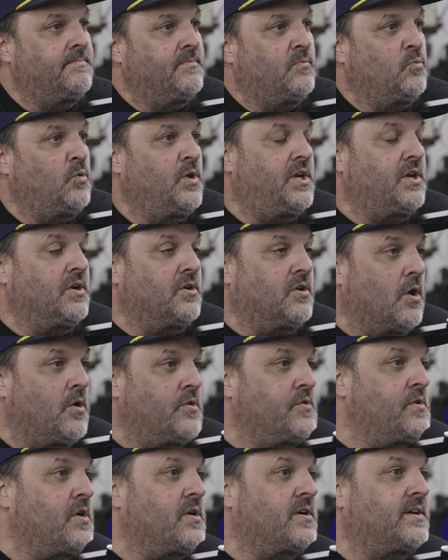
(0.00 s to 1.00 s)
We could
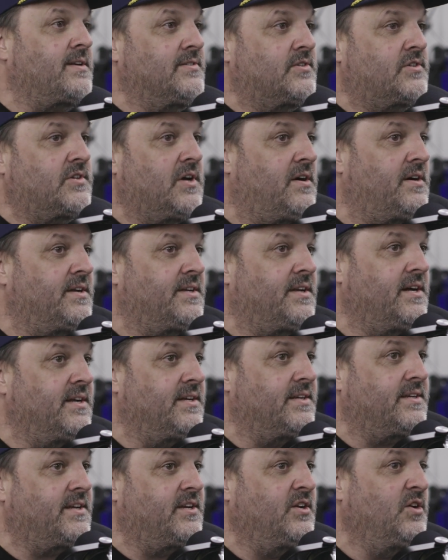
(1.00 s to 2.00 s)
go to Arkansas in
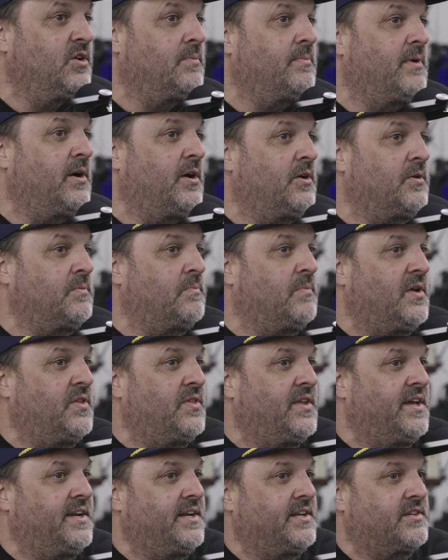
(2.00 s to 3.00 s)
hunt and kill mode, but
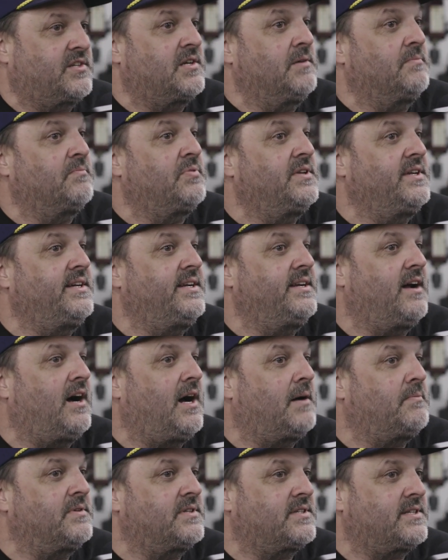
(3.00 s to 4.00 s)
then it's complete
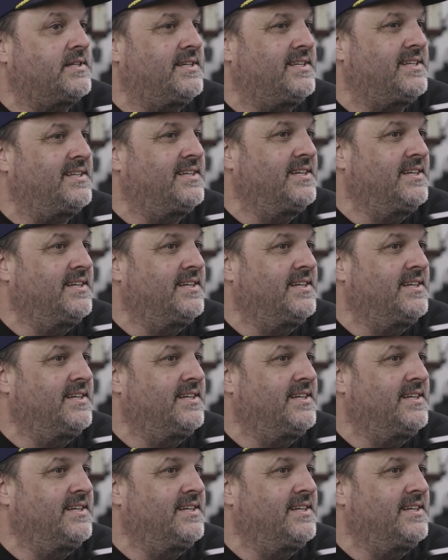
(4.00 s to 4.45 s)
opposite.